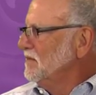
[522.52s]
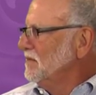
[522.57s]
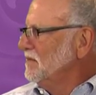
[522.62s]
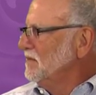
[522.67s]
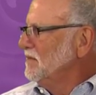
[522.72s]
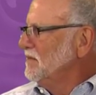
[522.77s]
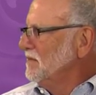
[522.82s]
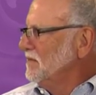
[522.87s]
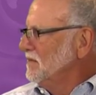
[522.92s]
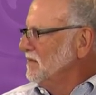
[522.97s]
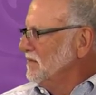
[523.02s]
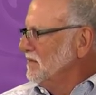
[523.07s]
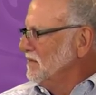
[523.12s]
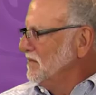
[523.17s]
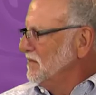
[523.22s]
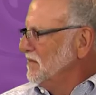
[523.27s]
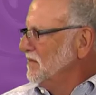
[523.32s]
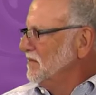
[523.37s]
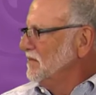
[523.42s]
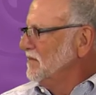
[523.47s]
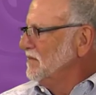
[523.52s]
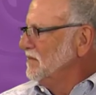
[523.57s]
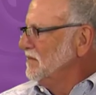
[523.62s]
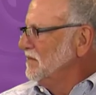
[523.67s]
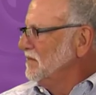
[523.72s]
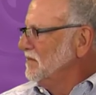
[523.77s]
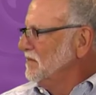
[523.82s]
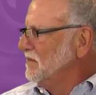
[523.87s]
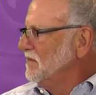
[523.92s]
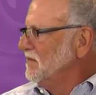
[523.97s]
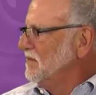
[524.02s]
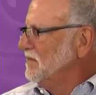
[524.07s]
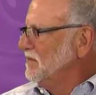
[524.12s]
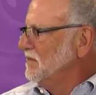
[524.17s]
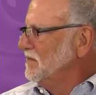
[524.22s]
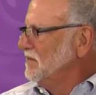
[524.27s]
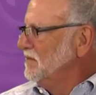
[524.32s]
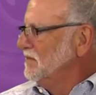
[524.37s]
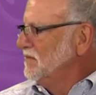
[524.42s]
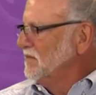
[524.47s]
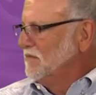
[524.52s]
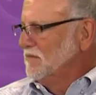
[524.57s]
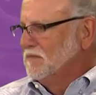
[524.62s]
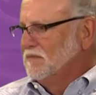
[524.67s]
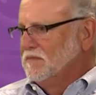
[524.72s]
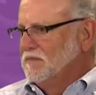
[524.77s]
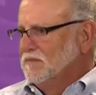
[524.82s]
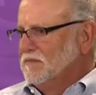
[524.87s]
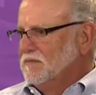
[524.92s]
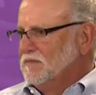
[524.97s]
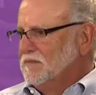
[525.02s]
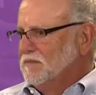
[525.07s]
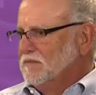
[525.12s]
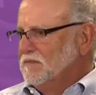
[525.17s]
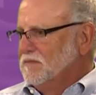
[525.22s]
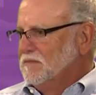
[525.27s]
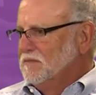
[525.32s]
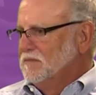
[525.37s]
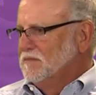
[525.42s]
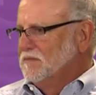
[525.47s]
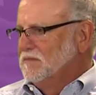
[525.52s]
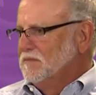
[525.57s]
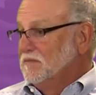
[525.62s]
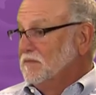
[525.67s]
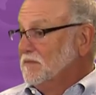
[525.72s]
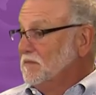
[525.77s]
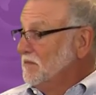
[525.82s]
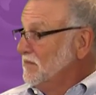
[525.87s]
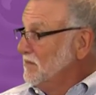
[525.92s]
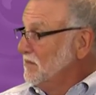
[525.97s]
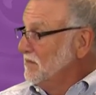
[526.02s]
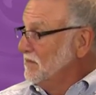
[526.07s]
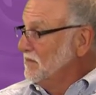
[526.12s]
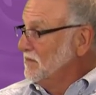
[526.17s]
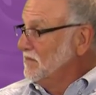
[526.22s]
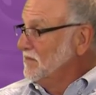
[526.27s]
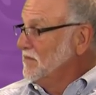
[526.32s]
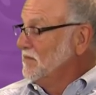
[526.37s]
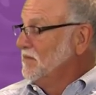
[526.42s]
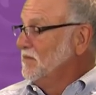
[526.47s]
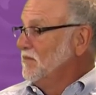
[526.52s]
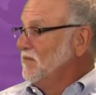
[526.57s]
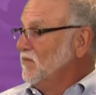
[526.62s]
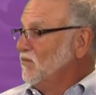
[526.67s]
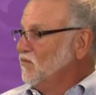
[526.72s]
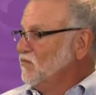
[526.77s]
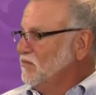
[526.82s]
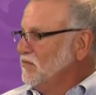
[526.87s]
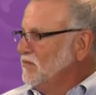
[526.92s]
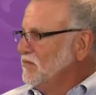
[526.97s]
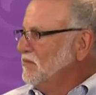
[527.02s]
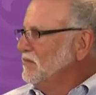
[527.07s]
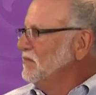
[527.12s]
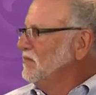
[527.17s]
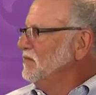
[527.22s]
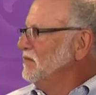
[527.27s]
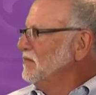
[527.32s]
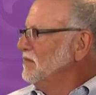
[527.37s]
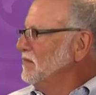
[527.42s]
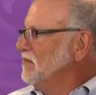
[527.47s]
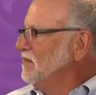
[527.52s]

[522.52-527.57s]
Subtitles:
The person shown says nothing.